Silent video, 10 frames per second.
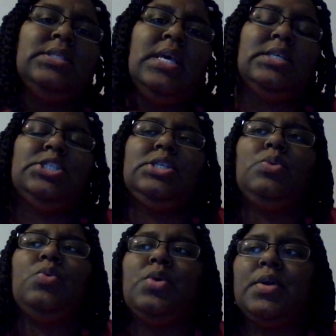test she
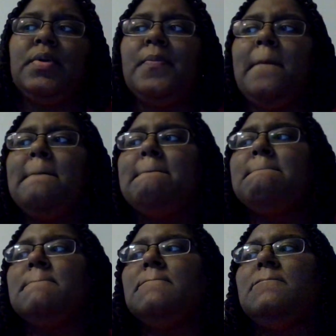ordered,
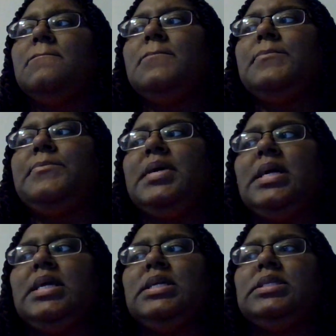
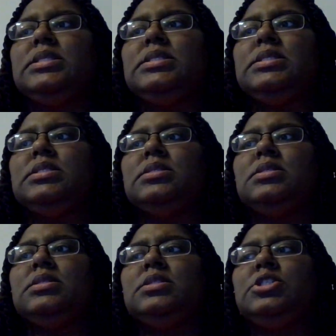but
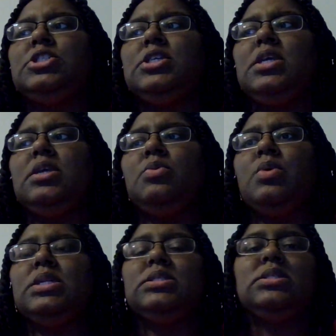she
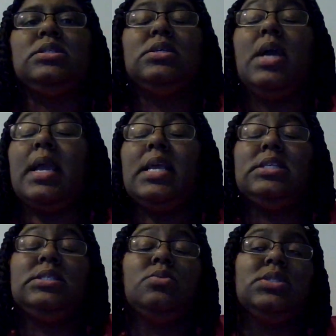wanted to, I
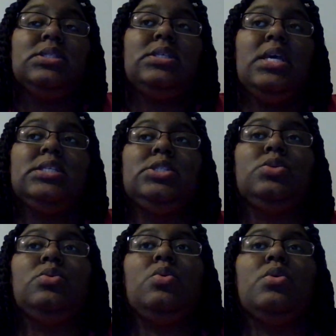guess it was a test
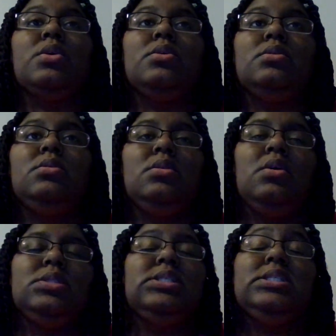to order, you
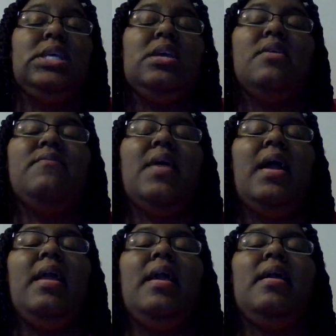know, to see if
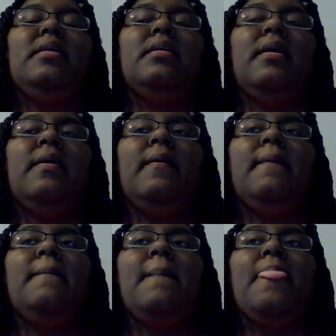I had
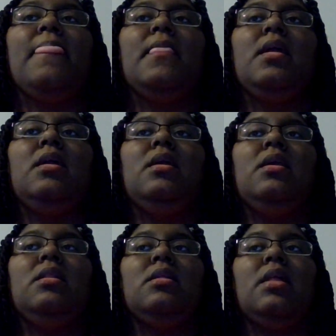um,
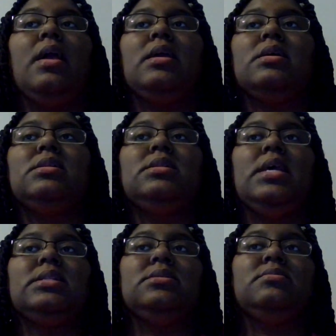any like
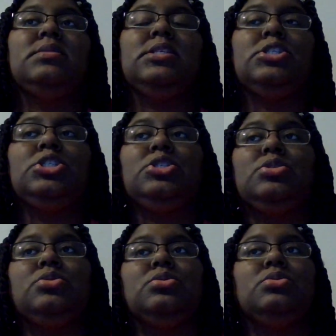connective
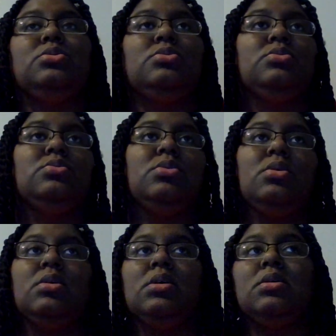tissue
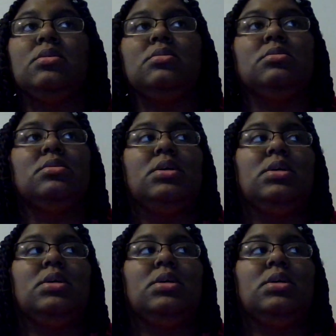or